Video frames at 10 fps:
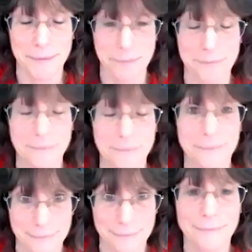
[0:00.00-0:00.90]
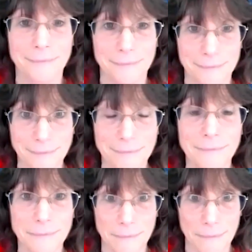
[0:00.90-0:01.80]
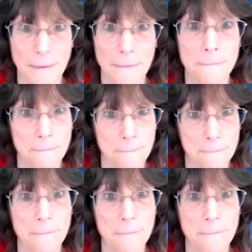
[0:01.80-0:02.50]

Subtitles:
Where they'll also add to what the individuals are